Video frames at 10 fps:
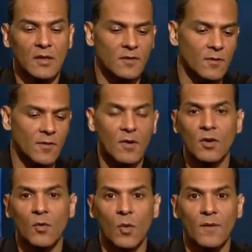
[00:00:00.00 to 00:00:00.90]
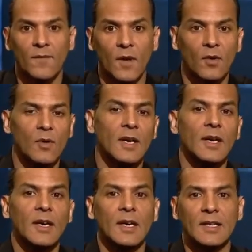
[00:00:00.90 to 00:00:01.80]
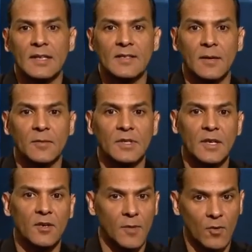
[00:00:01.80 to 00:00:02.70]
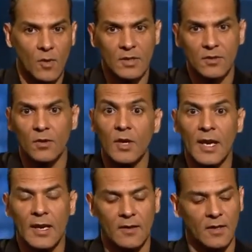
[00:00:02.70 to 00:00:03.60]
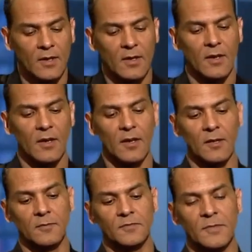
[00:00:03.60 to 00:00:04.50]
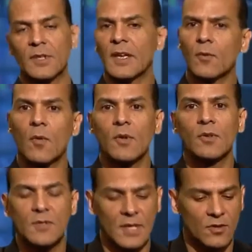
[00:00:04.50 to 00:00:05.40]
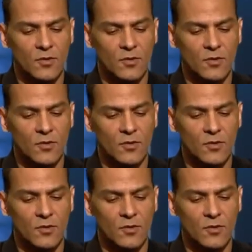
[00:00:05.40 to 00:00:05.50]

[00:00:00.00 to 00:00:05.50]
It's a very good workflow, and that's something that you may want to look at. So that's why we use that.